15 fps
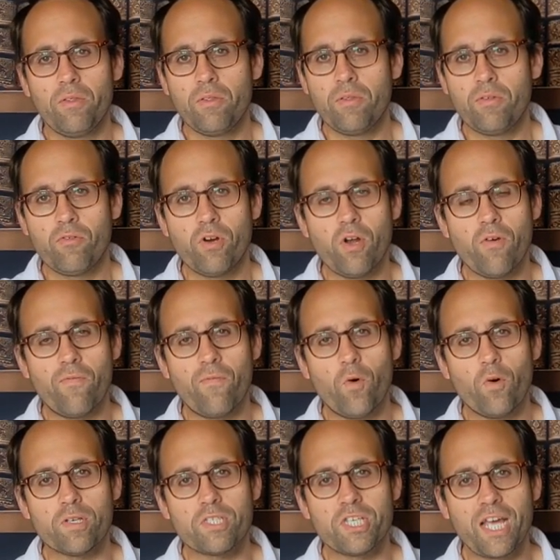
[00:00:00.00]
three or
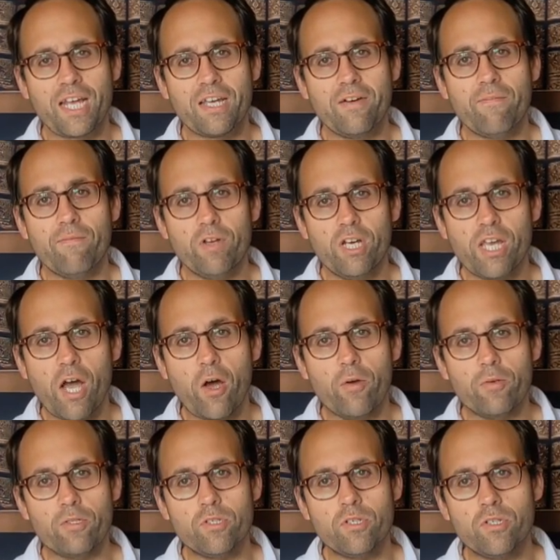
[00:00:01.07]
four second
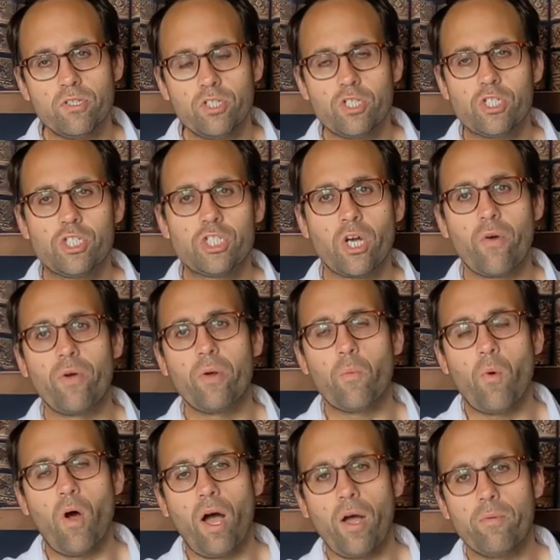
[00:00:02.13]
videos, just showing
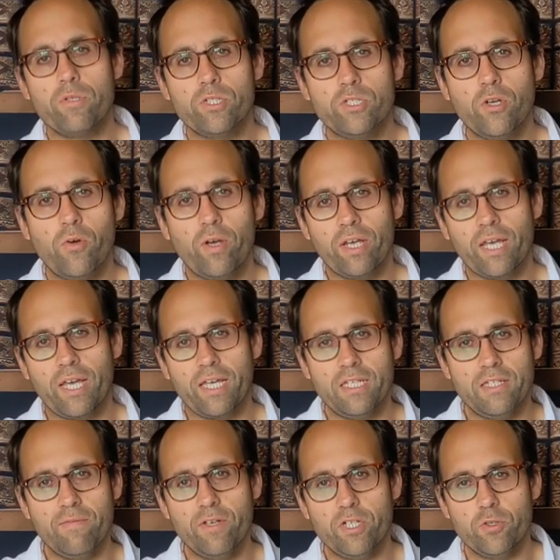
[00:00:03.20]
what I was doing at
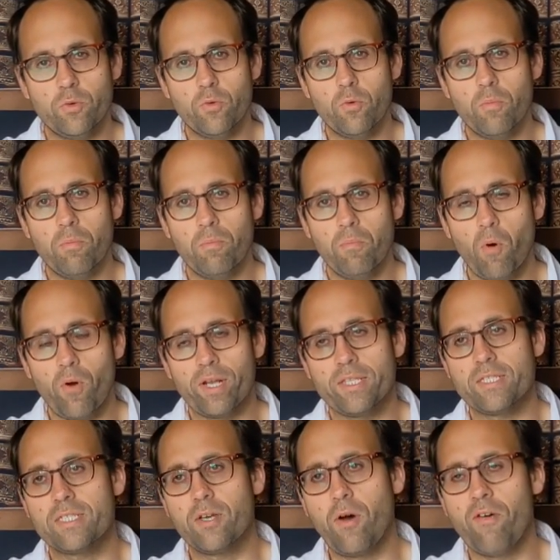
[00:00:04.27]
individual
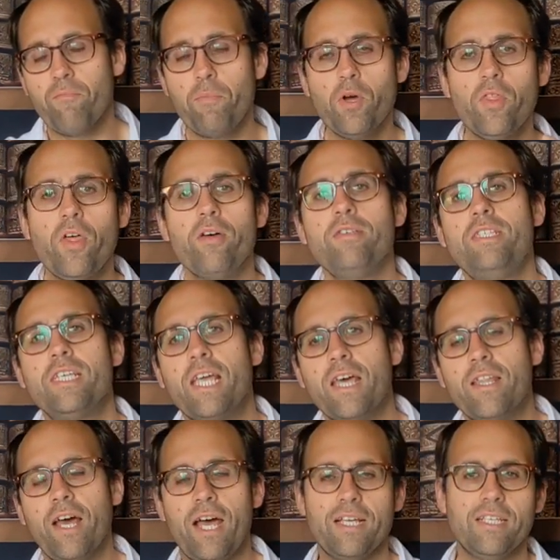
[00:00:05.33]
points. So I've put those
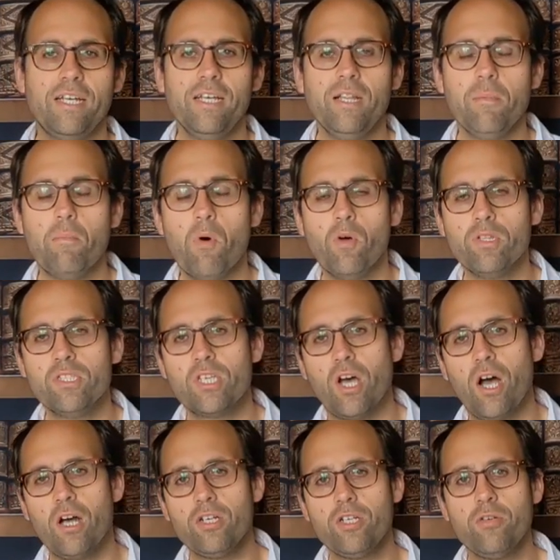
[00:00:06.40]
together as a little
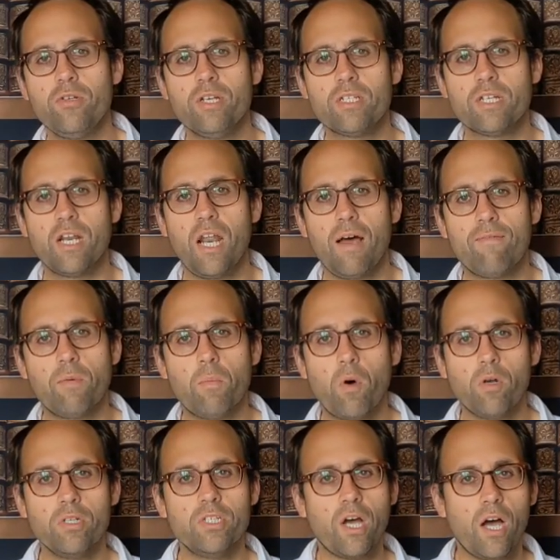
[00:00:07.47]
montage. Who doesn't love a
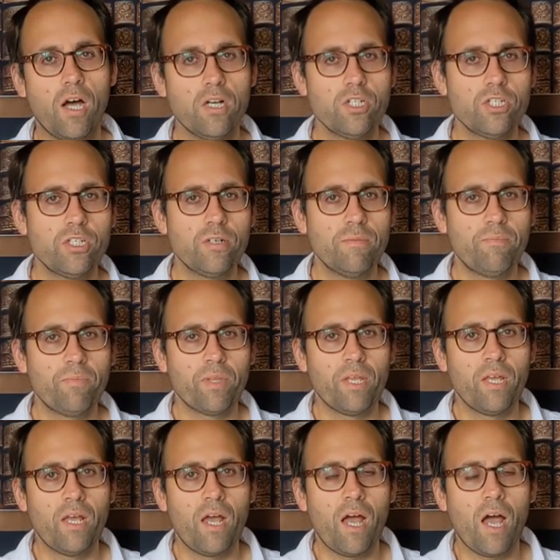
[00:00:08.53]
montage?
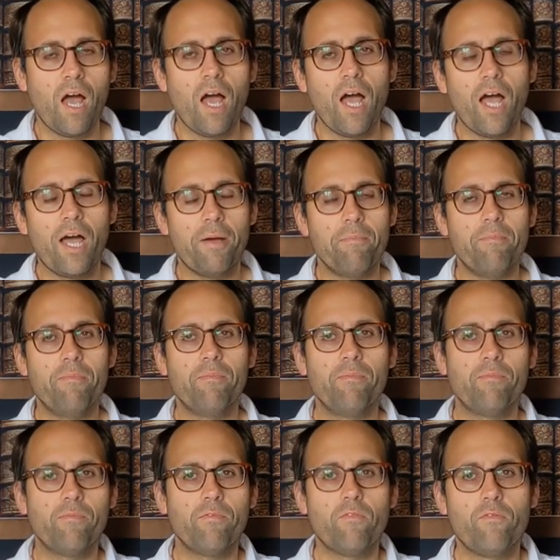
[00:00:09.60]
Um,
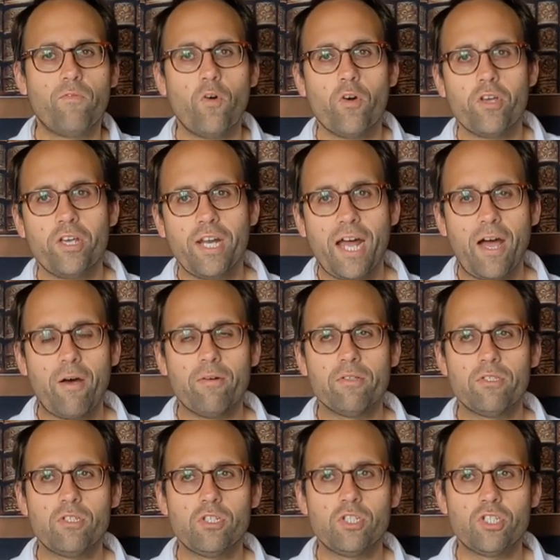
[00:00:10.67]
for you now
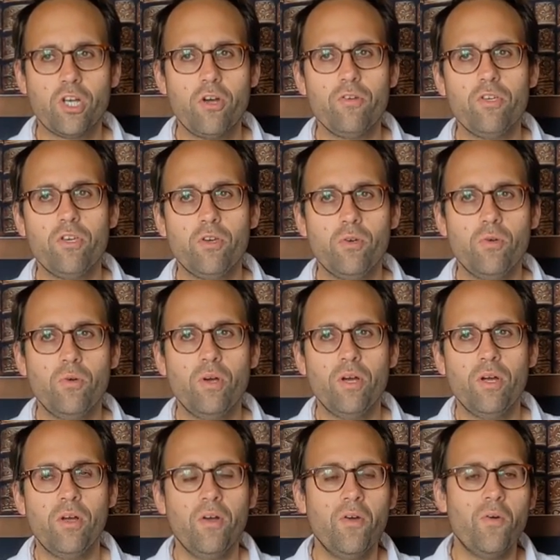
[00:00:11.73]
to show you
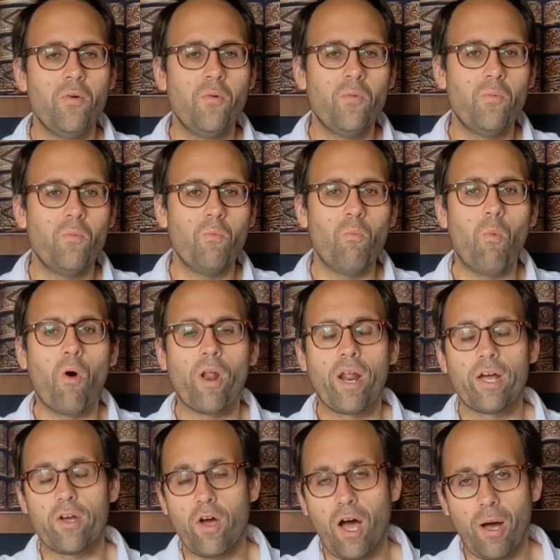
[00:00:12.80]
what
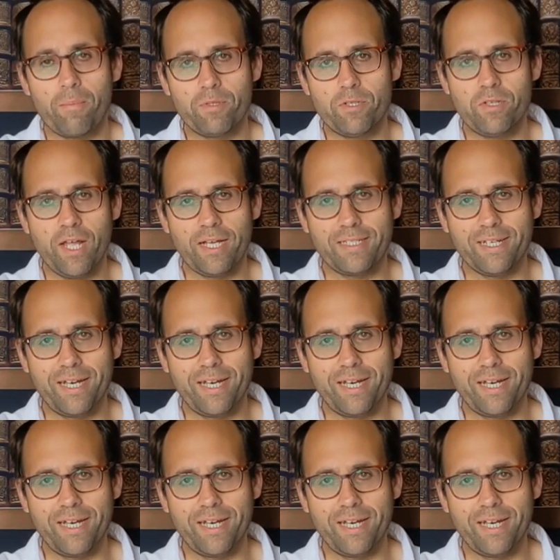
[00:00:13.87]
I got up to that